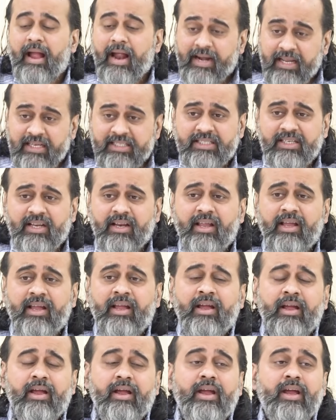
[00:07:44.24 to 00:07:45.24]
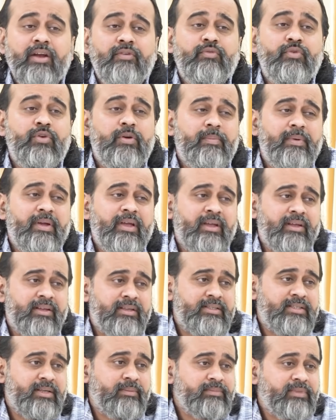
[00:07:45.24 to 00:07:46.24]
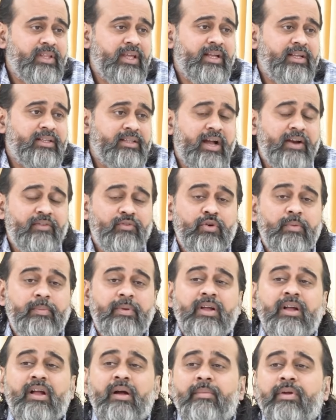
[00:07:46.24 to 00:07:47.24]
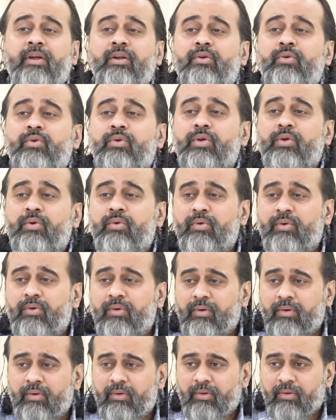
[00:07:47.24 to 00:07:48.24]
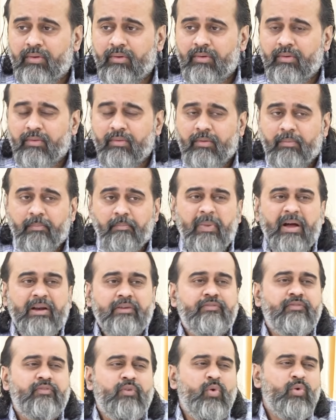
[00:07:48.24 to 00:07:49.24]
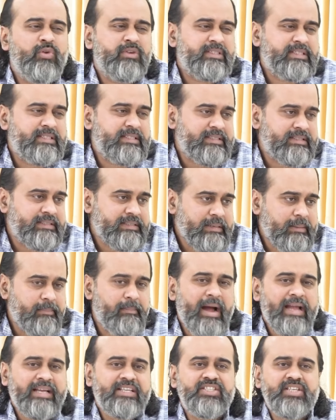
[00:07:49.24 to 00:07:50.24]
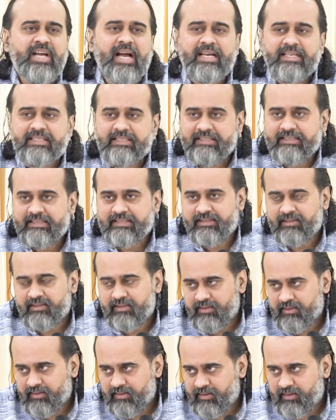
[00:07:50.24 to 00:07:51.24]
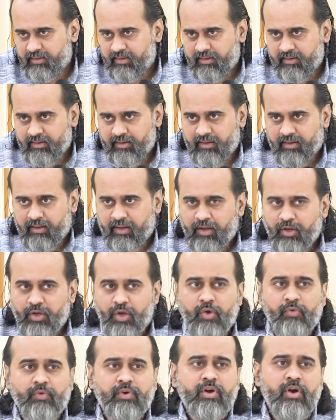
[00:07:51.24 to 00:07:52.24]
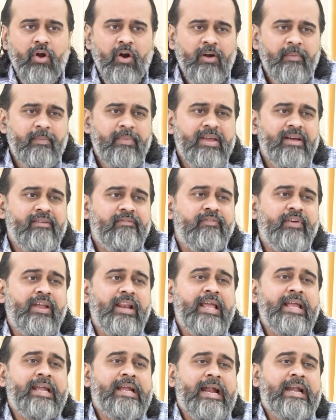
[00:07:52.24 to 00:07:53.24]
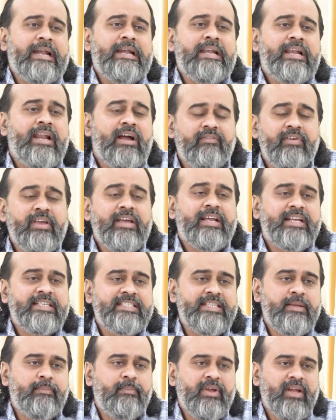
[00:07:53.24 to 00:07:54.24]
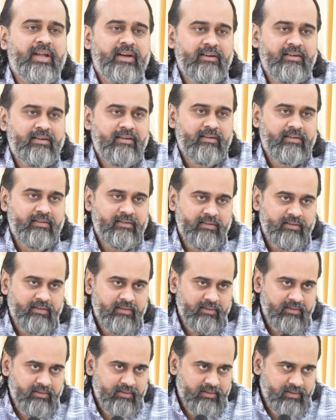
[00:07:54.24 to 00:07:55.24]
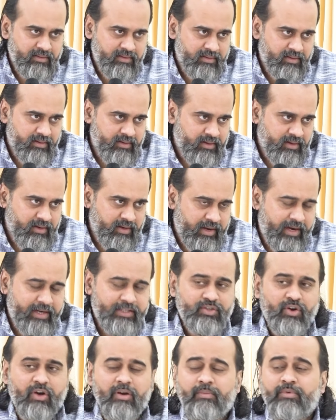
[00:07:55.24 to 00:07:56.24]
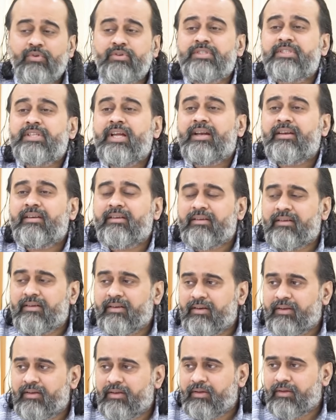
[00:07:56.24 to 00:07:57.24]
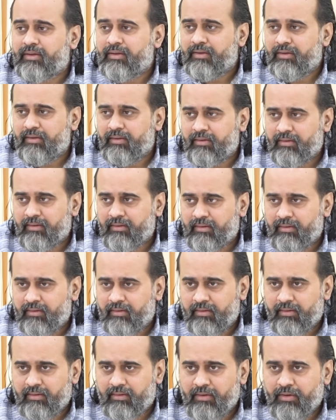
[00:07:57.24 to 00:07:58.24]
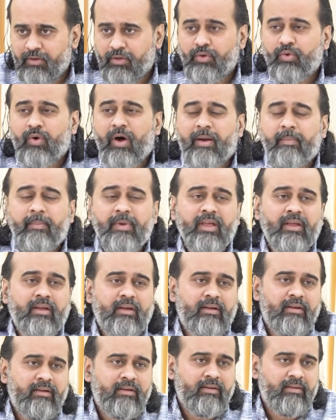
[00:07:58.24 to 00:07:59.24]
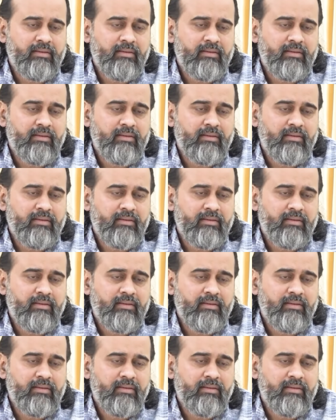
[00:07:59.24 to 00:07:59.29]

Additionally, it would be something that would be coming to you perforce, by chance. You would not be a willing and loving recipient. It's almost that you are being